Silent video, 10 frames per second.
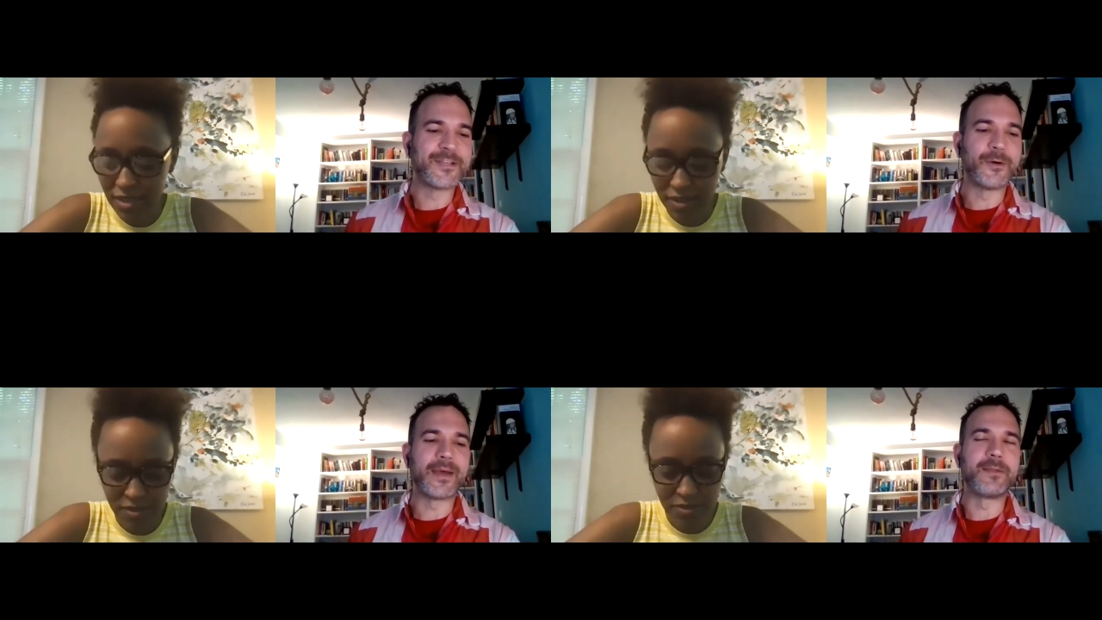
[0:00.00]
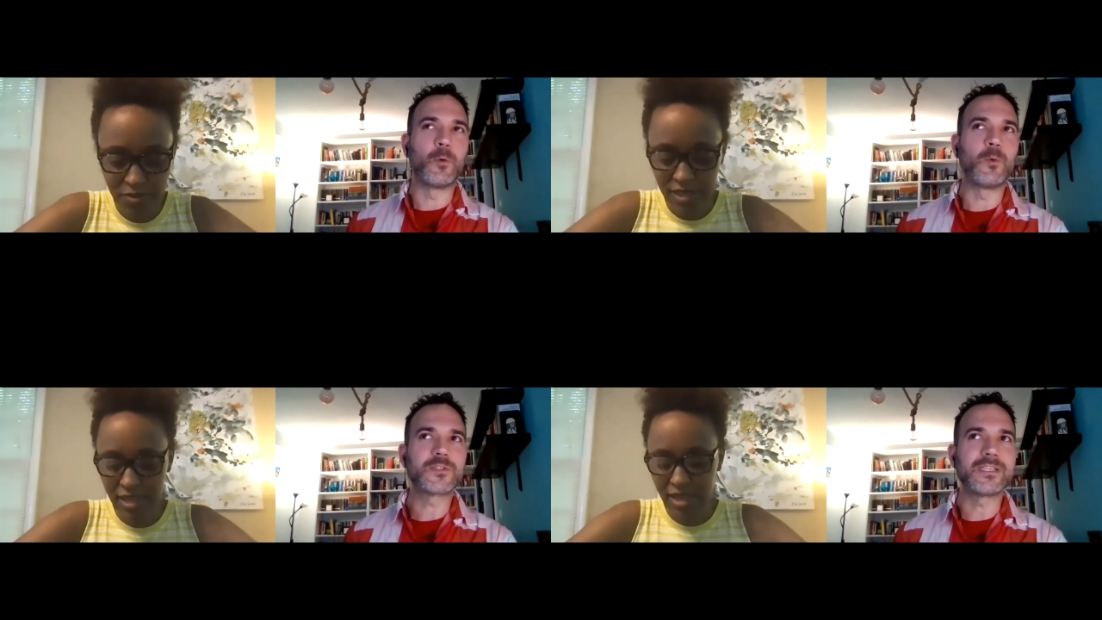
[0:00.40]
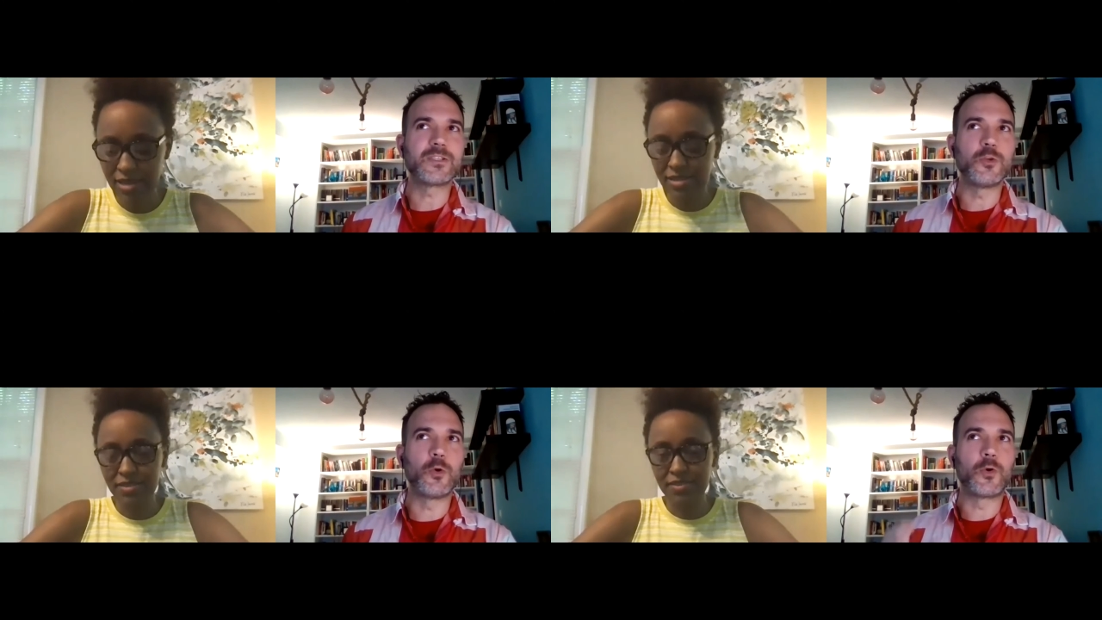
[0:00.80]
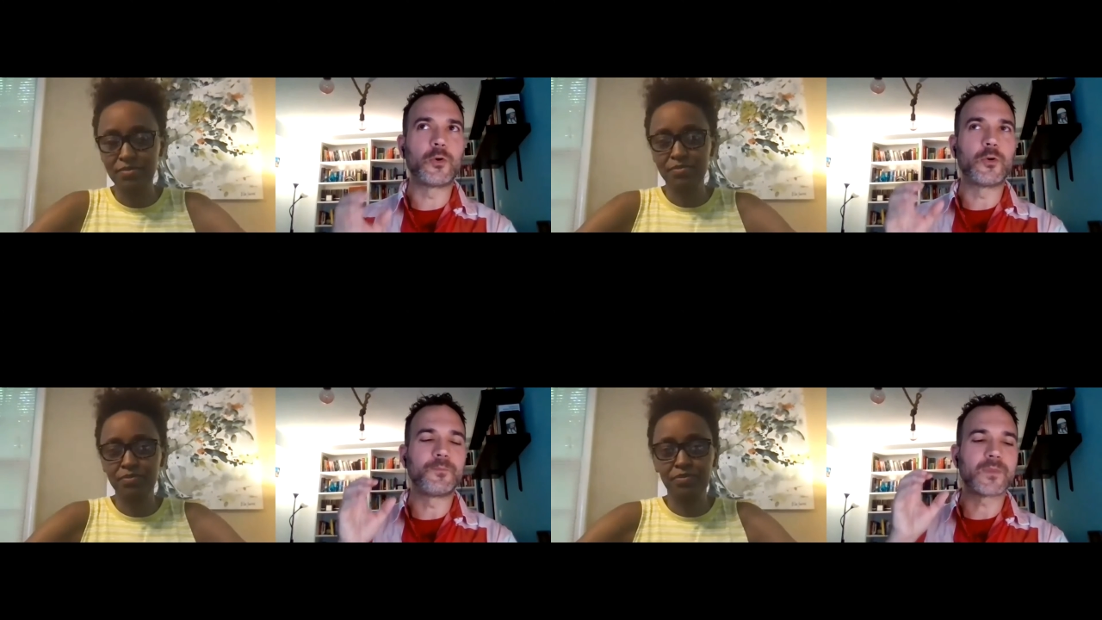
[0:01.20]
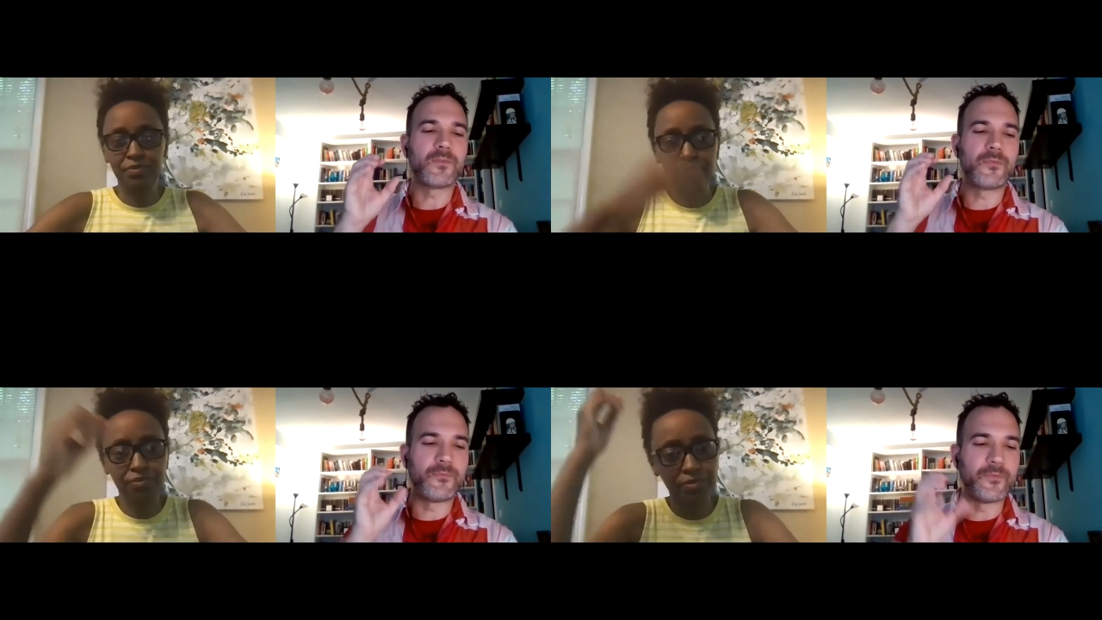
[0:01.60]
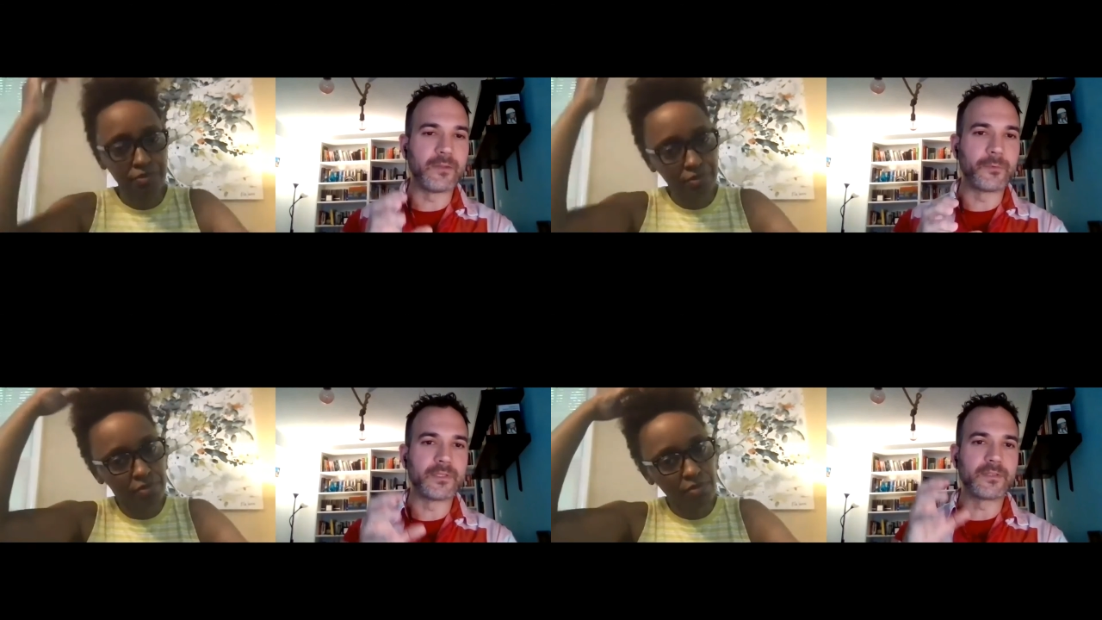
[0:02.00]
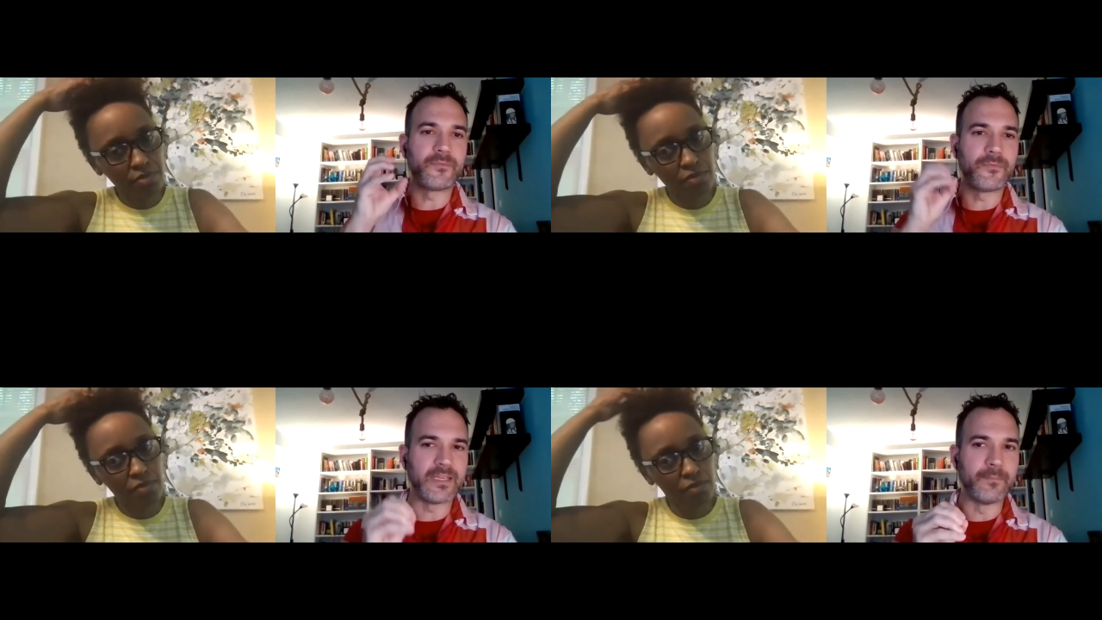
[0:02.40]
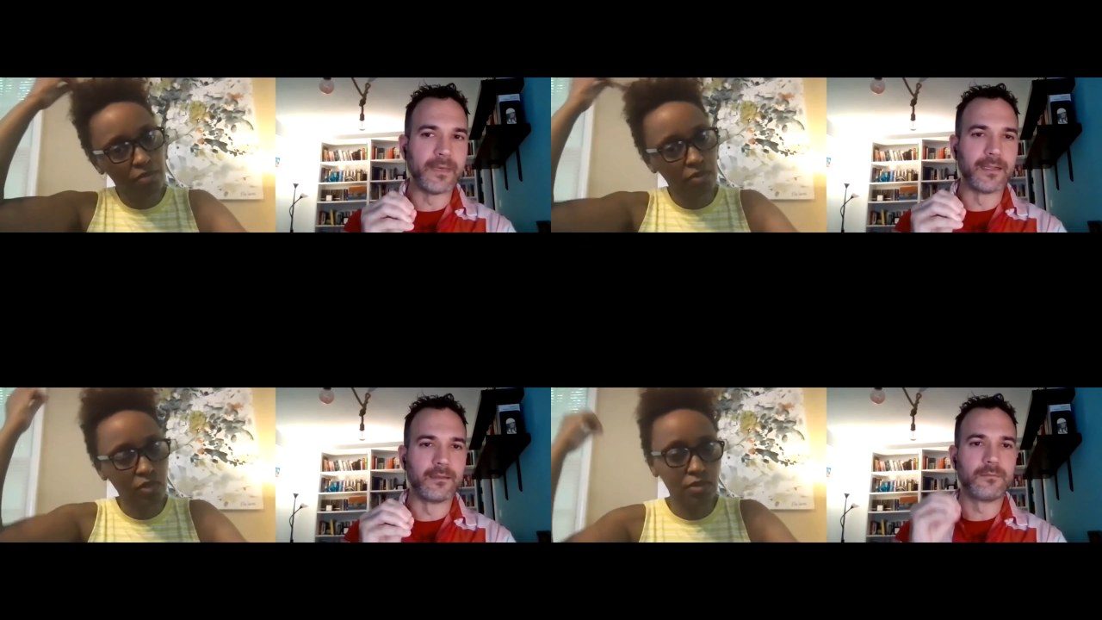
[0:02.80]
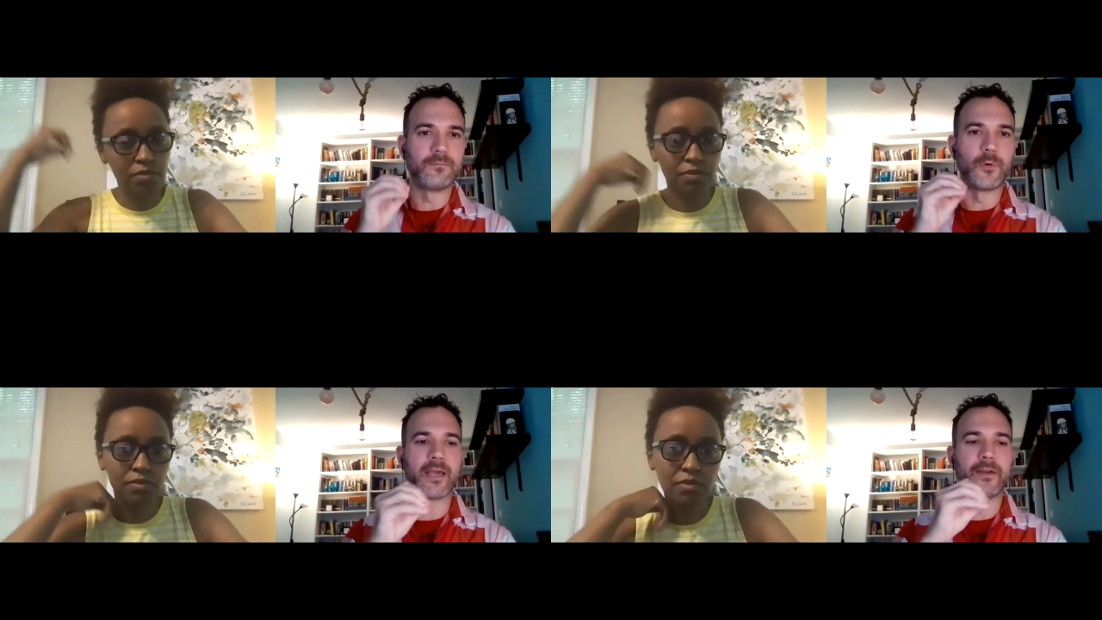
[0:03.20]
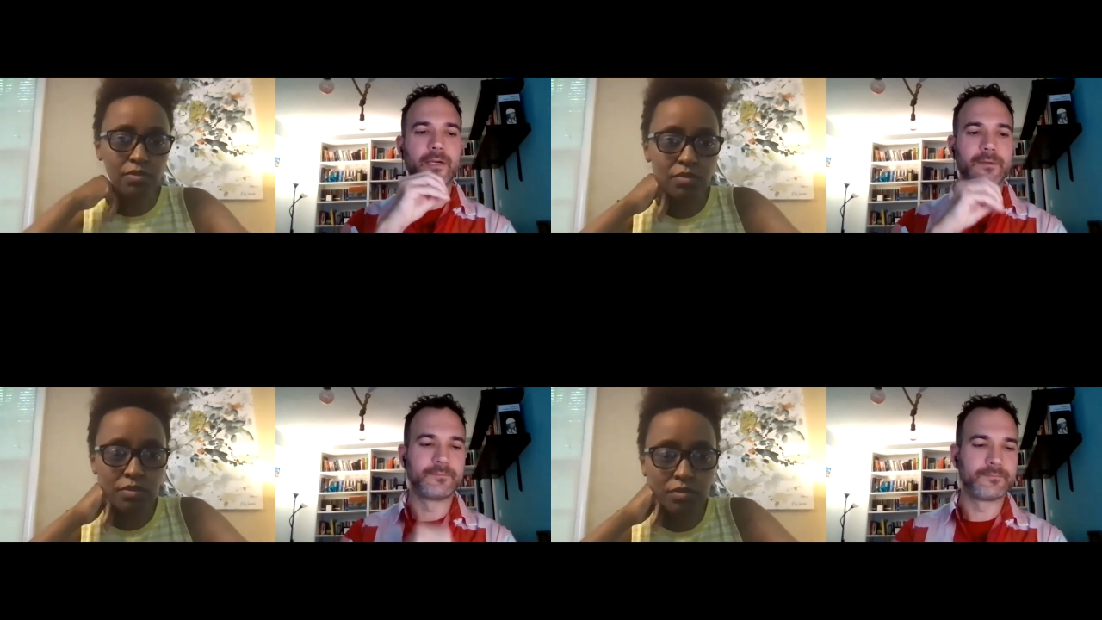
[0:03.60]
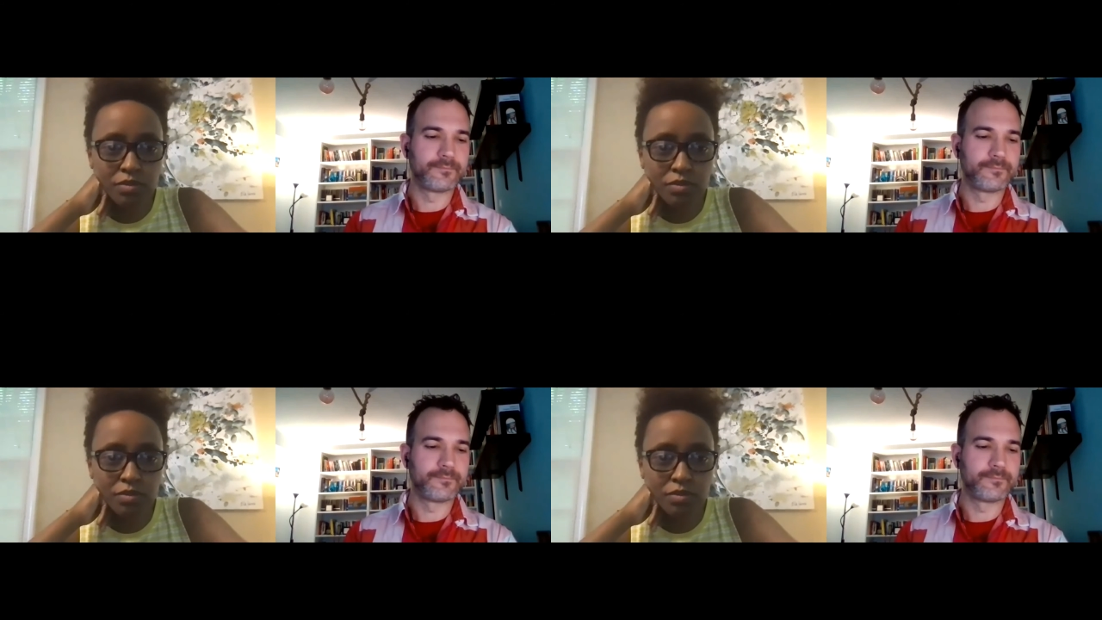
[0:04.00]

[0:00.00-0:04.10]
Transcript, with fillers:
Speaker 1: so, and what's your favorite female writer?